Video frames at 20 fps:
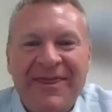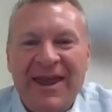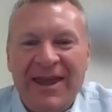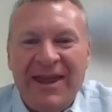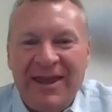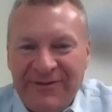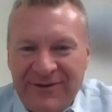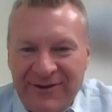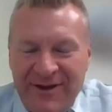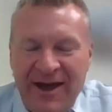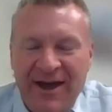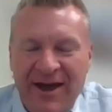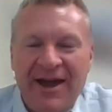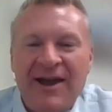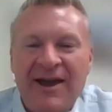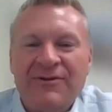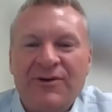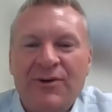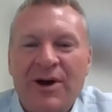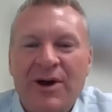thanks
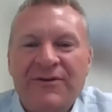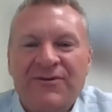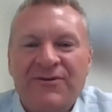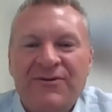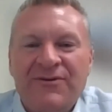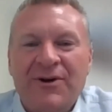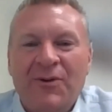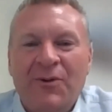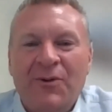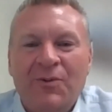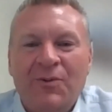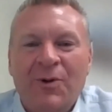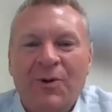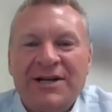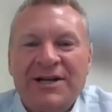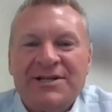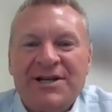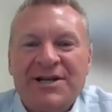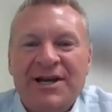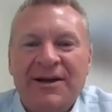everyone for
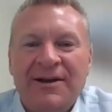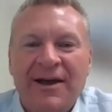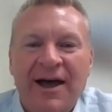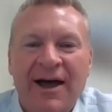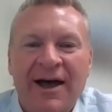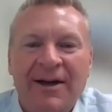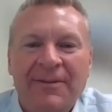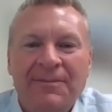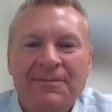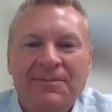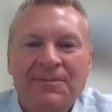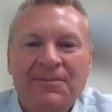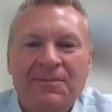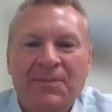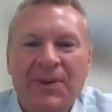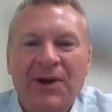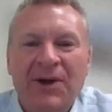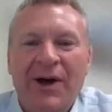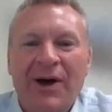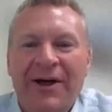watching.
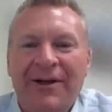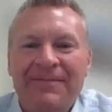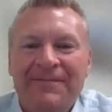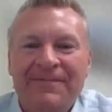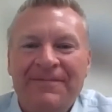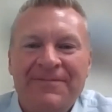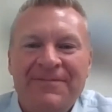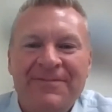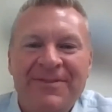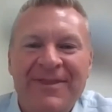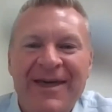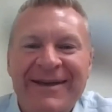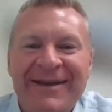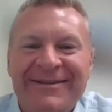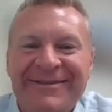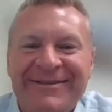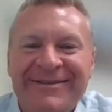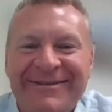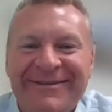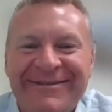Be well.
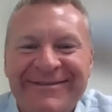Thanks.